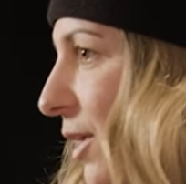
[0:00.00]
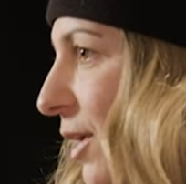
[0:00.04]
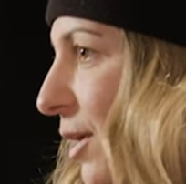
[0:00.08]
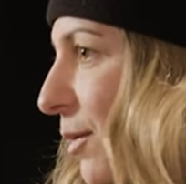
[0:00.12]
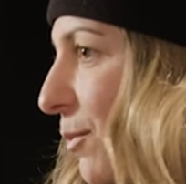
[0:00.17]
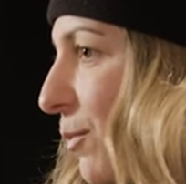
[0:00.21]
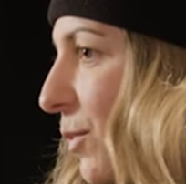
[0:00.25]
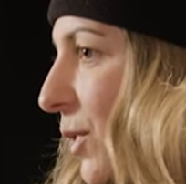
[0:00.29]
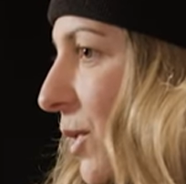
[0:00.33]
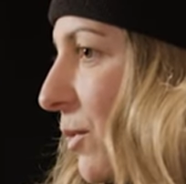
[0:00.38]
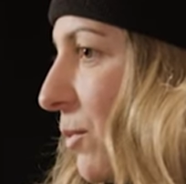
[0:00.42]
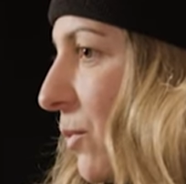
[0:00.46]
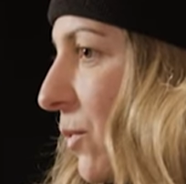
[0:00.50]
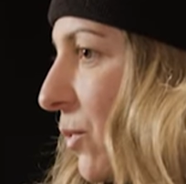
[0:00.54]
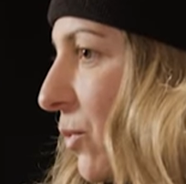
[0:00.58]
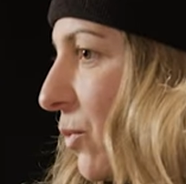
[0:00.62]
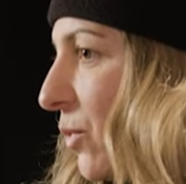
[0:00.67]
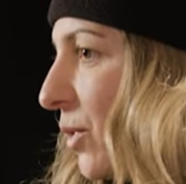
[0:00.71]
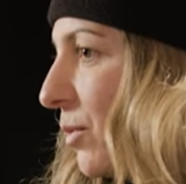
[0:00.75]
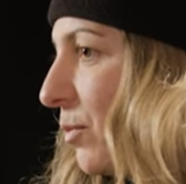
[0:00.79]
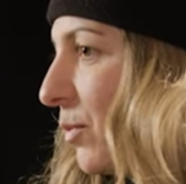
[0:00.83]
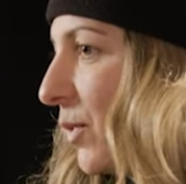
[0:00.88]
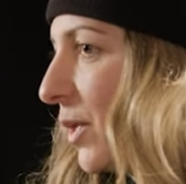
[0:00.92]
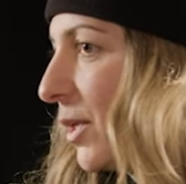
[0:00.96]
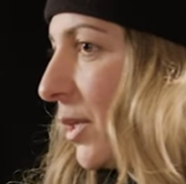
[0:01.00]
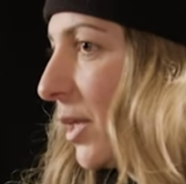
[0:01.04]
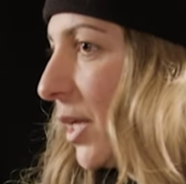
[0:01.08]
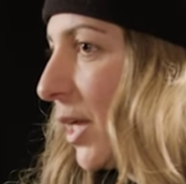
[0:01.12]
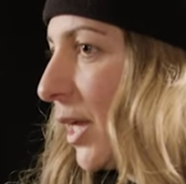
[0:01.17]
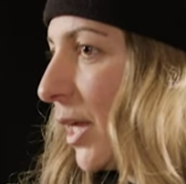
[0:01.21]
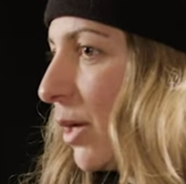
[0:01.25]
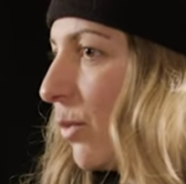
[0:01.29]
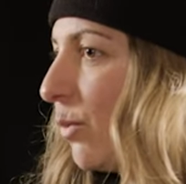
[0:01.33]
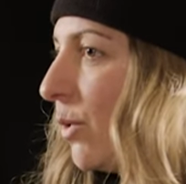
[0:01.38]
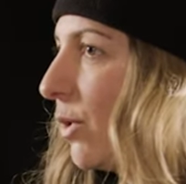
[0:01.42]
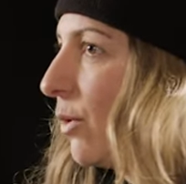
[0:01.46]
And people would be
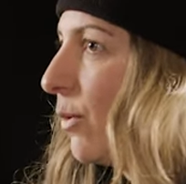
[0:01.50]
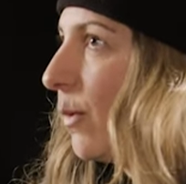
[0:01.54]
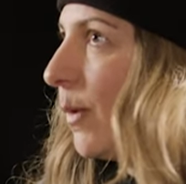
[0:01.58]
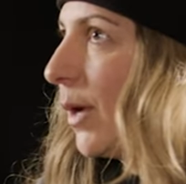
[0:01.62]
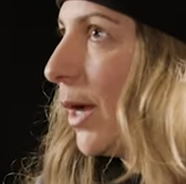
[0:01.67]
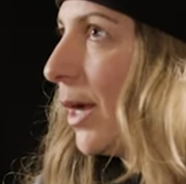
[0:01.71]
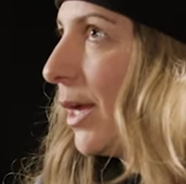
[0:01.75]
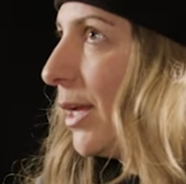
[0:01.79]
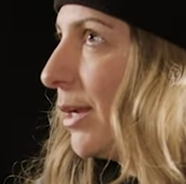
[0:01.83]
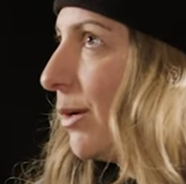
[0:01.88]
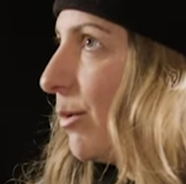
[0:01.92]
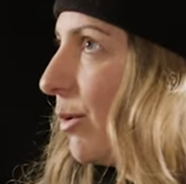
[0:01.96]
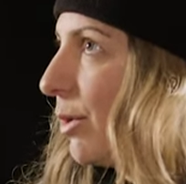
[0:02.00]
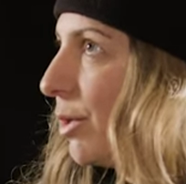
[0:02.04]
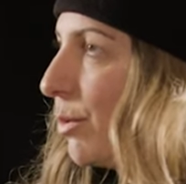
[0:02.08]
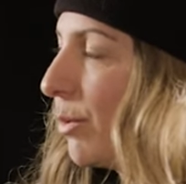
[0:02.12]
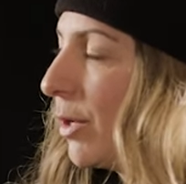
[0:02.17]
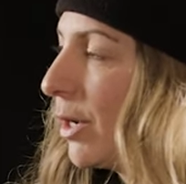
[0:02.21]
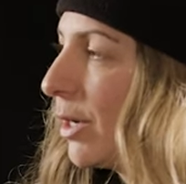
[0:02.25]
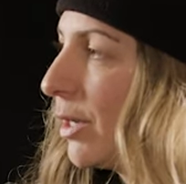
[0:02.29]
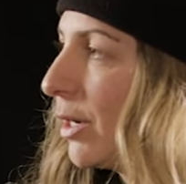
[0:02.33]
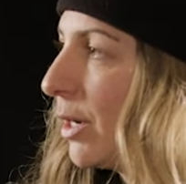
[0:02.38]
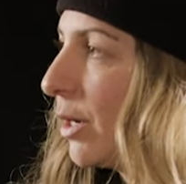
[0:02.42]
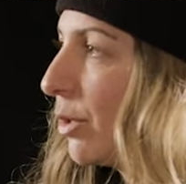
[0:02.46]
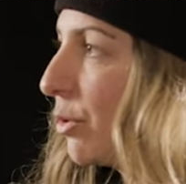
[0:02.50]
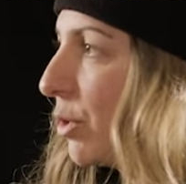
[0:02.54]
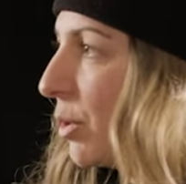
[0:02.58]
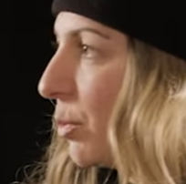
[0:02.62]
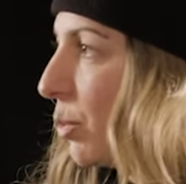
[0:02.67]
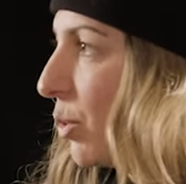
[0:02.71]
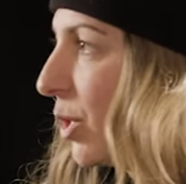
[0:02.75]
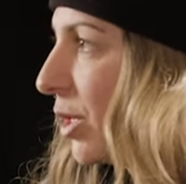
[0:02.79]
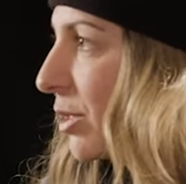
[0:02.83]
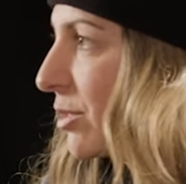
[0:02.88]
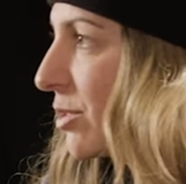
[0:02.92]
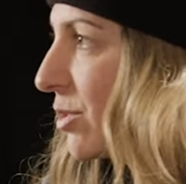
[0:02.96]
like, well, why do I want a grip
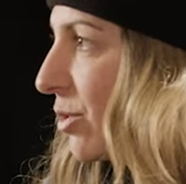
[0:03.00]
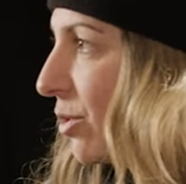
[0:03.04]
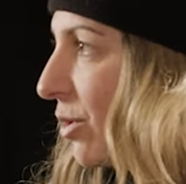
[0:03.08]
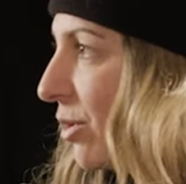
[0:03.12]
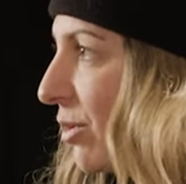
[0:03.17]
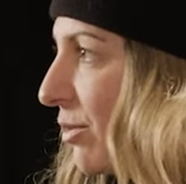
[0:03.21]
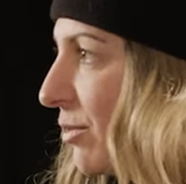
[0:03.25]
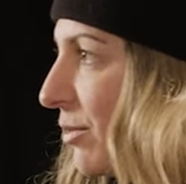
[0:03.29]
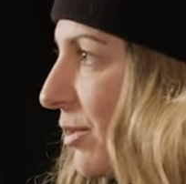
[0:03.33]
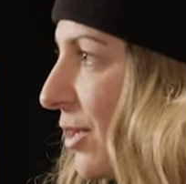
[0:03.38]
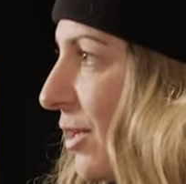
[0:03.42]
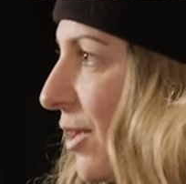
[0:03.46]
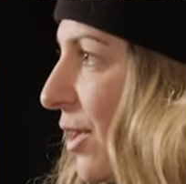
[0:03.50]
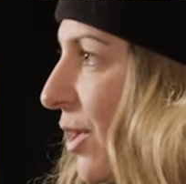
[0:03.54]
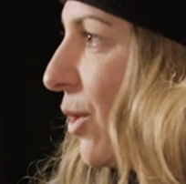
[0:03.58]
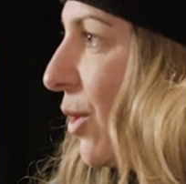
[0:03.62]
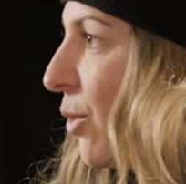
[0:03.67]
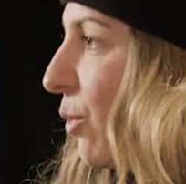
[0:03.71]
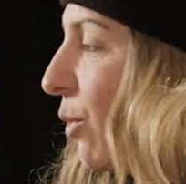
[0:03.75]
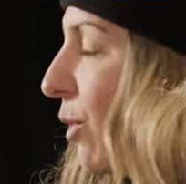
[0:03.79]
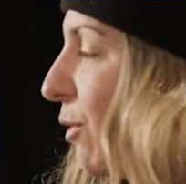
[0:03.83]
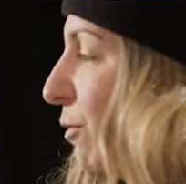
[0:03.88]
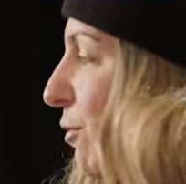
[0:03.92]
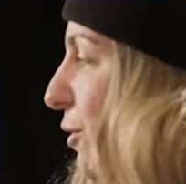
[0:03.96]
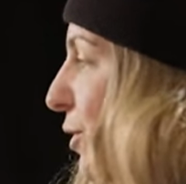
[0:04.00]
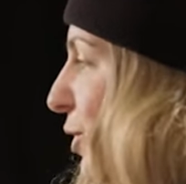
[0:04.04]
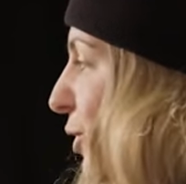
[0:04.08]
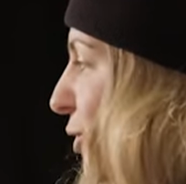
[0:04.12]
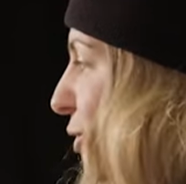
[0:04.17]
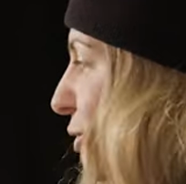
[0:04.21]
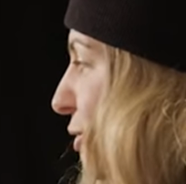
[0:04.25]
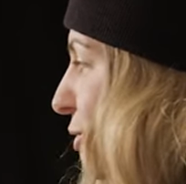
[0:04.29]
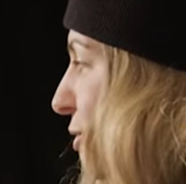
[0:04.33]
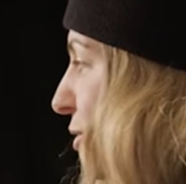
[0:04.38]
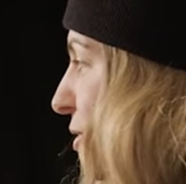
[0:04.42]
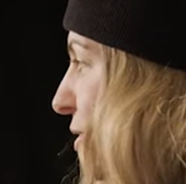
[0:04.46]
walk sole? Well, for
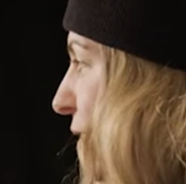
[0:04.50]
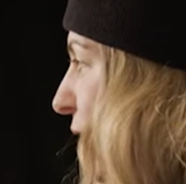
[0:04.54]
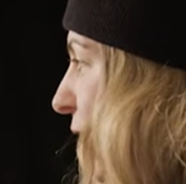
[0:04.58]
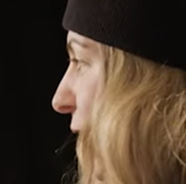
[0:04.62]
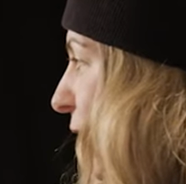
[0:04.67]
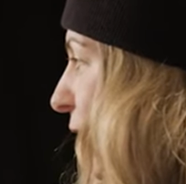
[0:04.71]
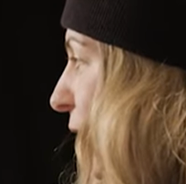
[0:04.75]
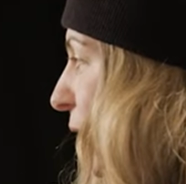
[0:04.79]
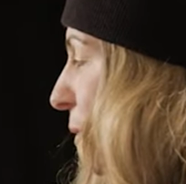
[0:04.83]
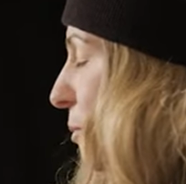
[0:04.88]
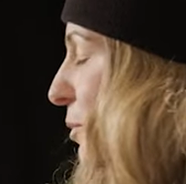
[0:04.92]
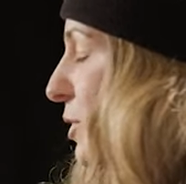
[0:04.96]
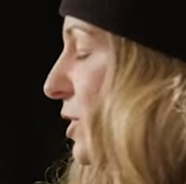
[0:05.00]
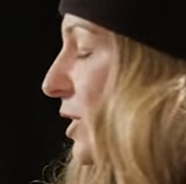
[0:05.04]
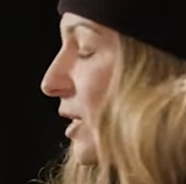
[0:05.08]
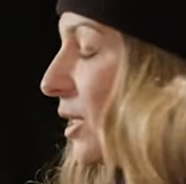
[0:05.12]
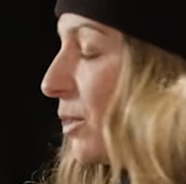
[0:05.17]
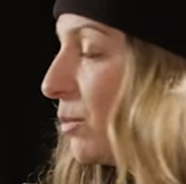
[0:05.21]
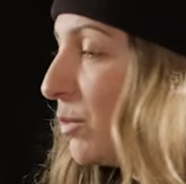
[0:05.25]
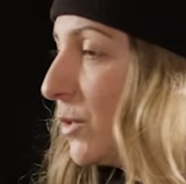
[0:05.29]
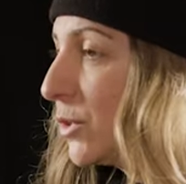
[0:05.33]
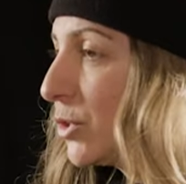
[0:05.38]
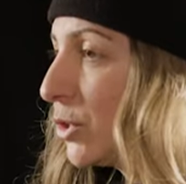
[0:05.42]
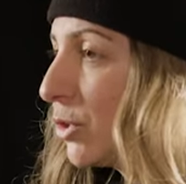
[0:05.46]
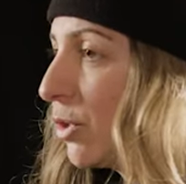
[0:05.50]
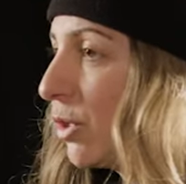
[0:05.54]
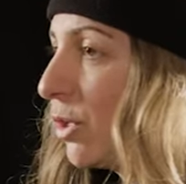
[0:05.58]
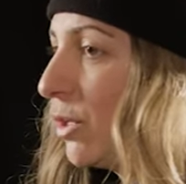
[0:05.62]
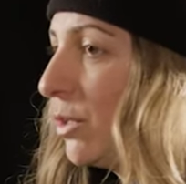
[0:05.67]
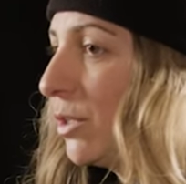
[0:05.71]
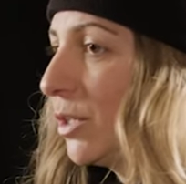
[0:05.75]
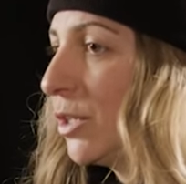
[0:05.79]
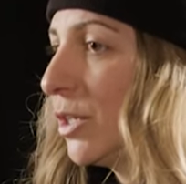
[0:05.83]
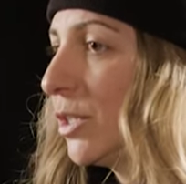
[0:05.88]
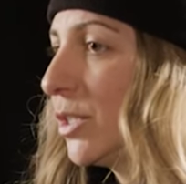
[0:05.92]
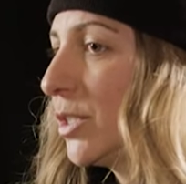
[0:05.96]
those ski
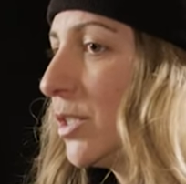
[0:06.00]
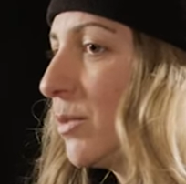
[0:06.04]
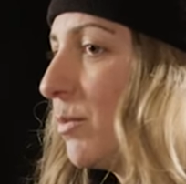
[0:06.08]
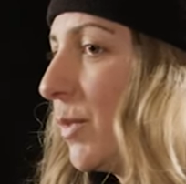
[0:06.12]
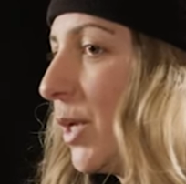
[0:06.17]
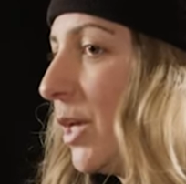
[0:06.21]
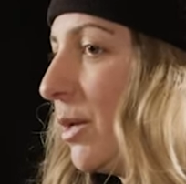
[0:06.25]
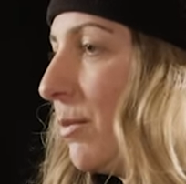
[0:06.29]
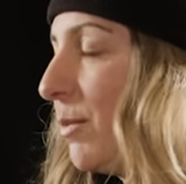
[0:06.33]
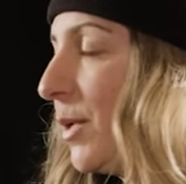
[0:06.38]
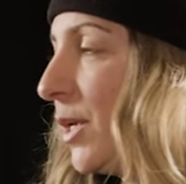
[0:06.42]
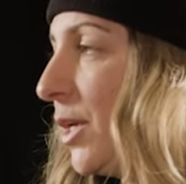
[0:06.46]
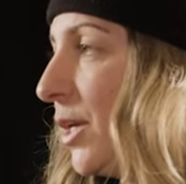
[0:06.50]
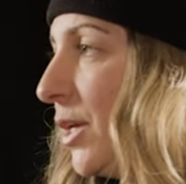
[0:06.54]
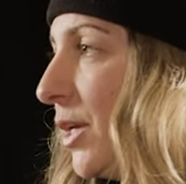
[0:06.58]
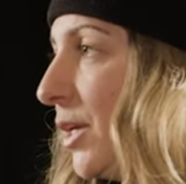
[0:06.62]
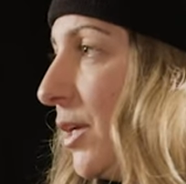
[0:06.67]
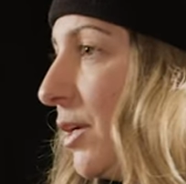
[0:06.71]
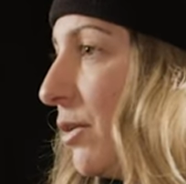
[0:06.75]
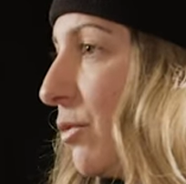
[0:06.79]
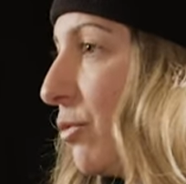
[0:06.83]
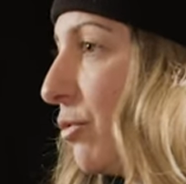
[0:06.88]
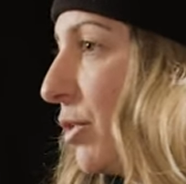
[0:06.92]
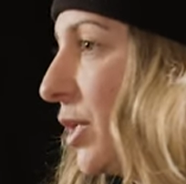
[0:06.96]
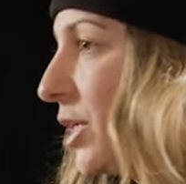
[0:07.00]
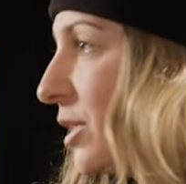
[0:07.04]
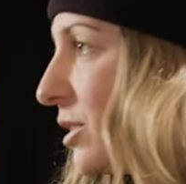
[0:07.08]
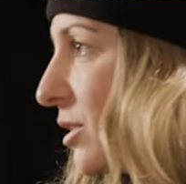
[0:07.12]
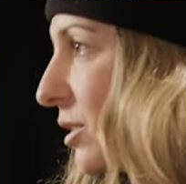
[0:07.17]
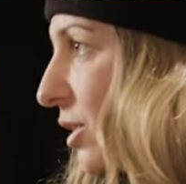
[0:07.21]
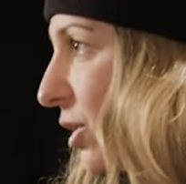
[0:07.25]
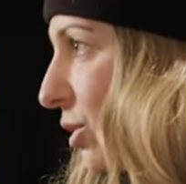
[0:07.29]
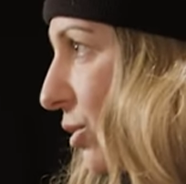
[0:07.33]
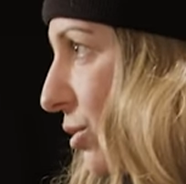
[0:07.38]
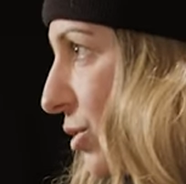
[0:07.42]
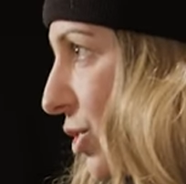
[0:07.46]
patrollers, maybe race
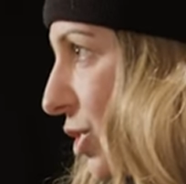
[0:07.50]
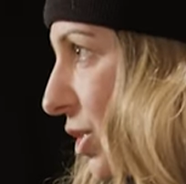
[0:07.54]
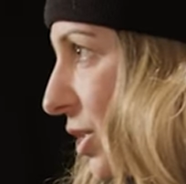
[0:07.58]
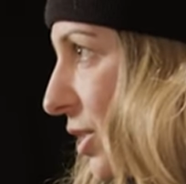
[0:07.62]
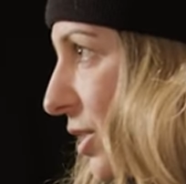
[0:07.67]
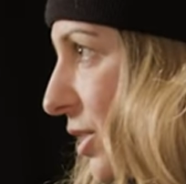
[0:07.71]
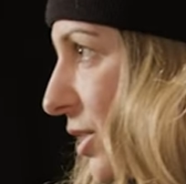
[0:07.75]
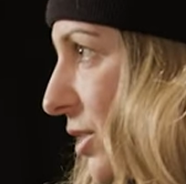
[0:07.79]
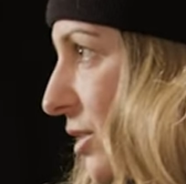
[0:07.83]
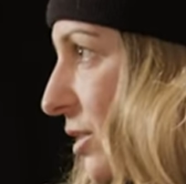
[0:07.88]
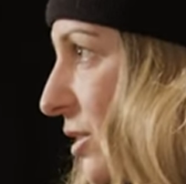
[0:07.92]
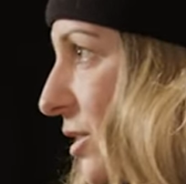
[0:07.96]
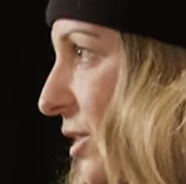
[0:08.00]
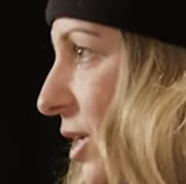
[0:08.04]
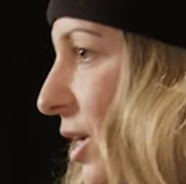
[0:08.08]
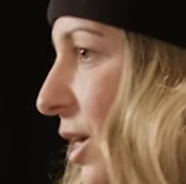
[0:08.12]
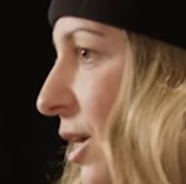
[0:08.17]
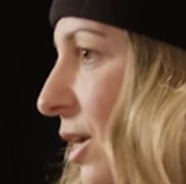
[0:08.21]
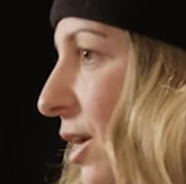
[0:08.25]
coaches,